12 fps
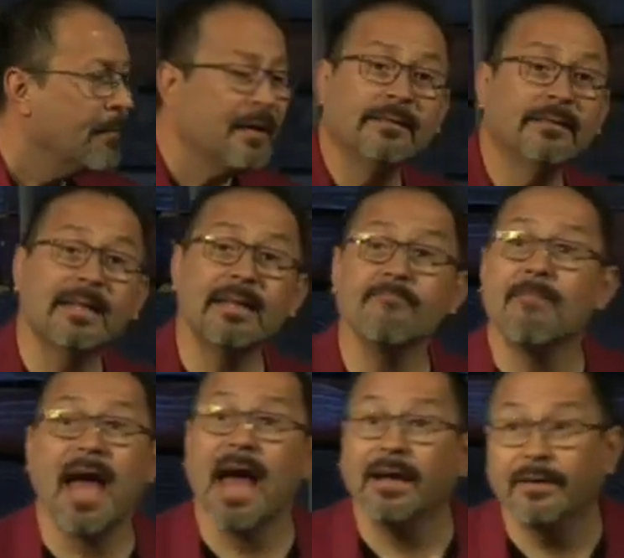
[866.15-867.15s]
Because it didn't
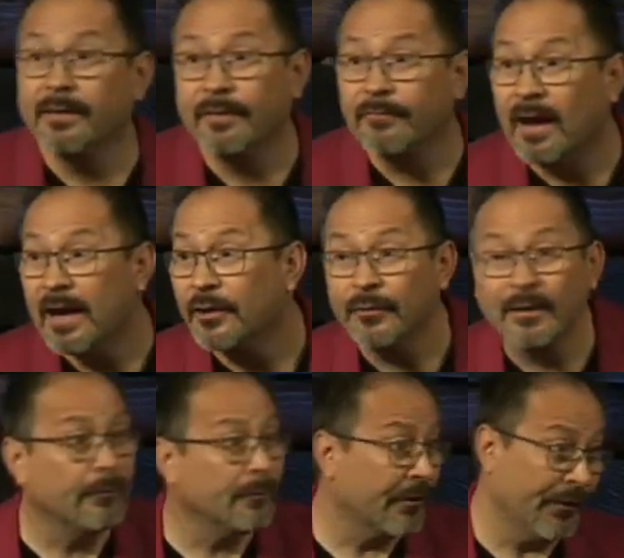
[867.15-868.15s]
matter if I
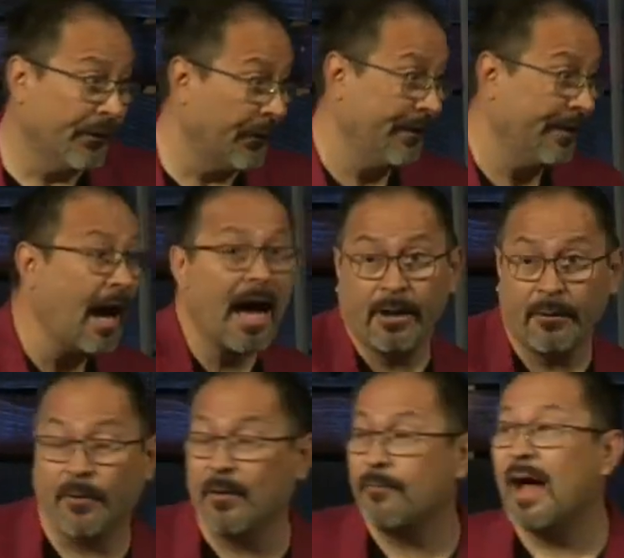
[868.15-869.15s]
agreed with her or
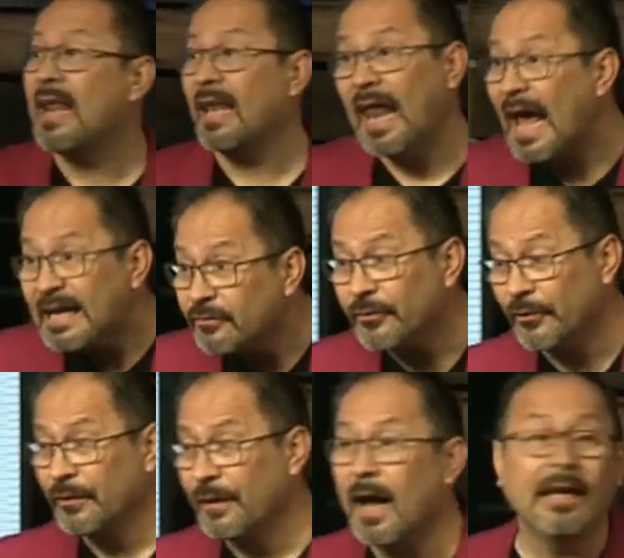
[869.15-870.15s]
not, or if I liked
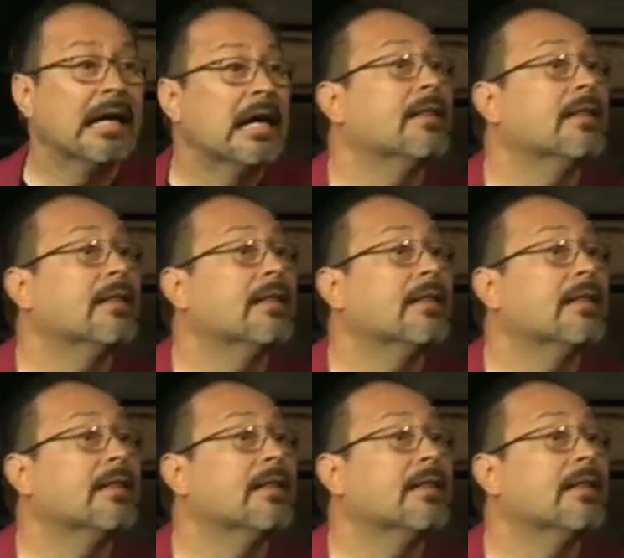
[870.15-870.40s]
her or not.